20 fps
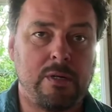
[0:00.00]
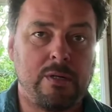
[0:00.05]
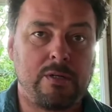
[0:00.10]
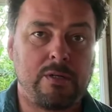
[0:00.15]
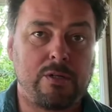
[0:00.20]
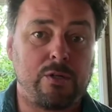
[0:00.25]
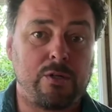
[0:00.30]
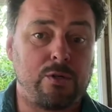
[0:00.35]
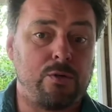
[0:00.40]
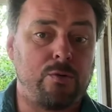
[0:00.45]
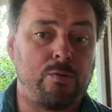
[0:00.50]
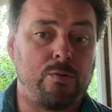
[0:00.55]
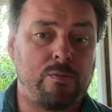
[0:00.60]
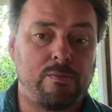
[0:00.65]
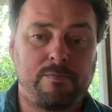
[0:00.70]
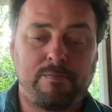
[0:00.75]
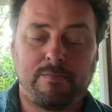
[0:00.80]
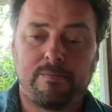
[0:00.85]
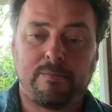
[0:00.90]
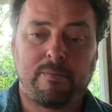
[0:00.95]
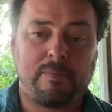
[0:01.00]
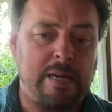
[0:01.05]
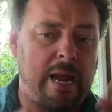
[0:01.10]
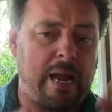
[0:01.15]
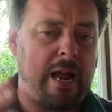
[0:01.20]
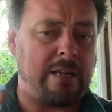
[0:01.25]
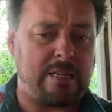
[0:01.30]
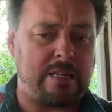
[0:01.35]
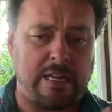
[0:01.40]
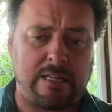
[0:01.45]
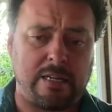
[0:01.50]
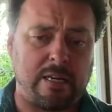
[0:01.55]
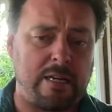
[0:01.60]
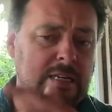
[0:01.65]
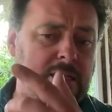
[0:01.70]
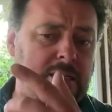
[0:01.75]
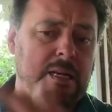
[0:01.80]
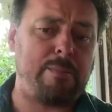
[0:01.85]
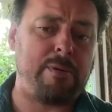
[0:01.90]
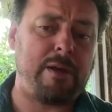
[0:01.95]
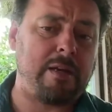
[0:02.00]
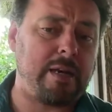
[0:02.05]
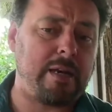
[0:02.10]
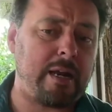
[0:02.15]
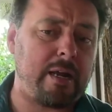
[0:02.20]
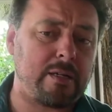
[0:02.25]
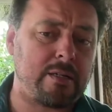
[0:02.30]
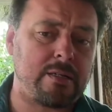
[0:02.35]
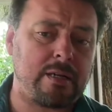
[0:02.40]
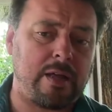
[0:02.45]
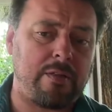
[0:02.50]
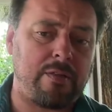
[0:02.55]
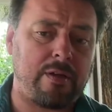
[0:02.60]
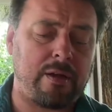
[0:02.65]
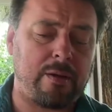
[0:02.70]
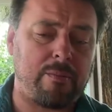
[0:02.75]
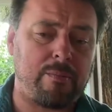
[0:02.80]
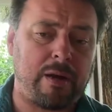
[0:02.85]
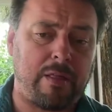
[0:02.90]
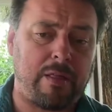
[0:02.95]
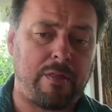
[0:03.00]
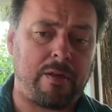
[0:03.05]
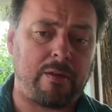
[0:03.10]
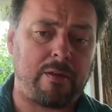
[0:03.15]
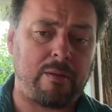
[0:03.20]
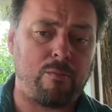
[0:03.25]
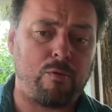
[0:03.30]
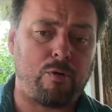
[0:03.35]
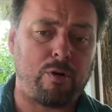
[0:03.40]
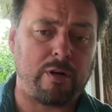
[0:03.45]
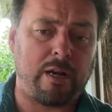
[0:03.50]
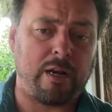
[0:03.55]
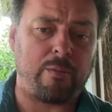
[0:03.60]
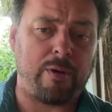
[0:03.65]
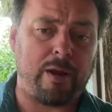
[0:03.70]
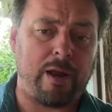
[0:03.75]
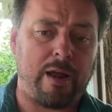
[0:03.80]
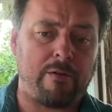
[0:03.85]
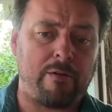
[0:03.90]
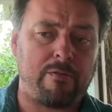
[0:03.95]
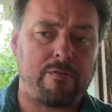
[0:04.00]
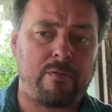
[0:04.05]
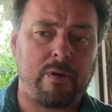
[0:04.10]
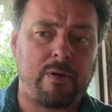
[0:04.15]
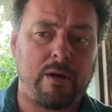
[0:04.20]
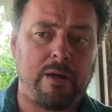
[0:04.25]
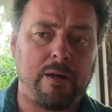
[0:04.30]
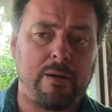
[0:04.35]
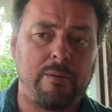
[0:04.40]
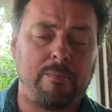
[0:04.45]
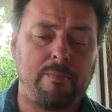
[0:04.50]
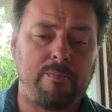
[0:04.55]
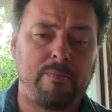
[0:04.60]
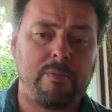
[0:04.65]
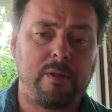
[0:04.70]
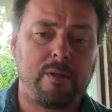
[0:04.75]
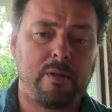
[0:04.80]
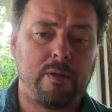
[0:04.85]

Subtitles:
So yeah, it's going to be a dance, I think. But I think the more data we have, the